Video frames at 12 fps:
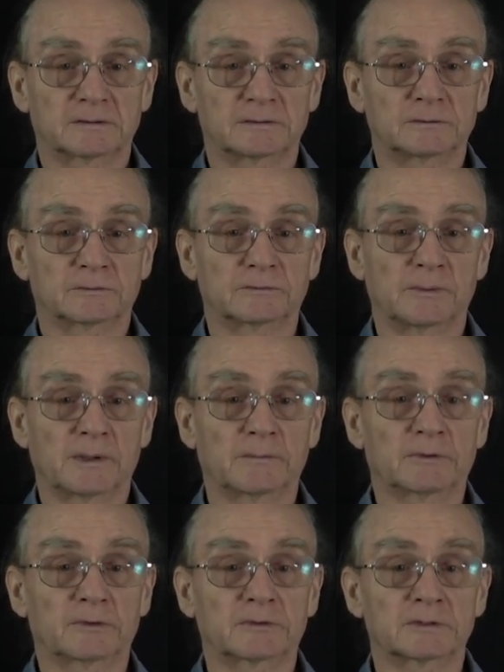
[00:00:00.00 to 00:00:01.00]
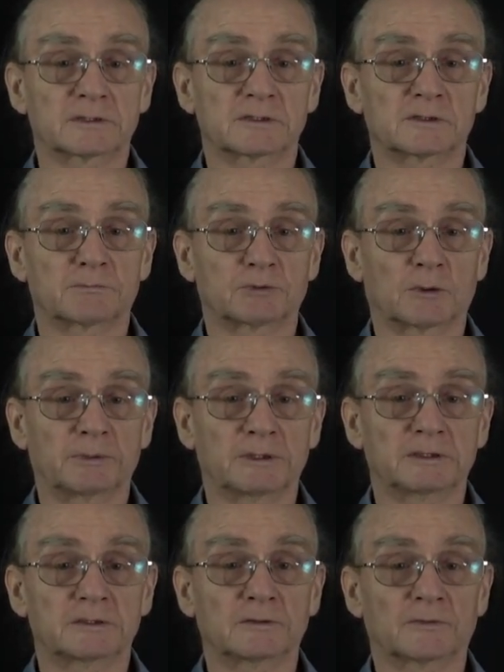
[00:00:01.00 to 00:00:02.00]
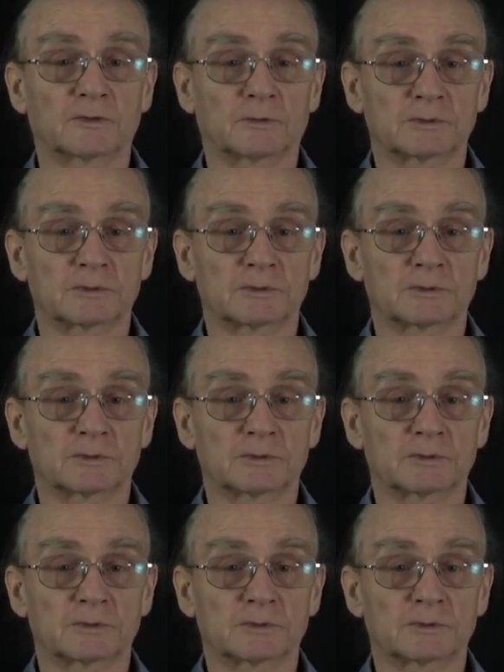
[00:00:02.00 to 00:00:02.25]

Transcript: You remember, this is the probability of the